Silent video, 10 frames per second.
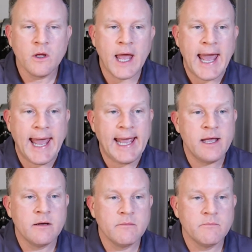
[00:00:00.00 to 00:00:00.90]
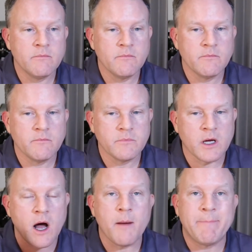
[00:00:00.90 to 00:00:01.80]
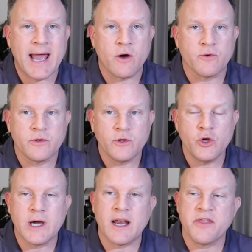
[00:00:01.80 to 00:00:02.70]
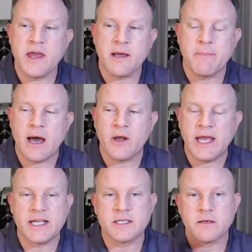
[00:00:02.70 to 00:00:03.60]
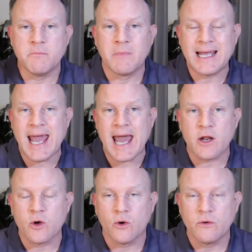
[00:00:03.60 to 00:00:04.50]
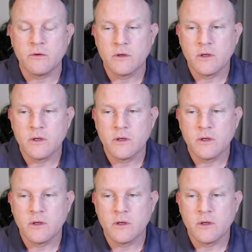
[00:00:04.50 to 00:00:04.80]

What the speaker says: a compound, you got to think about its mechanical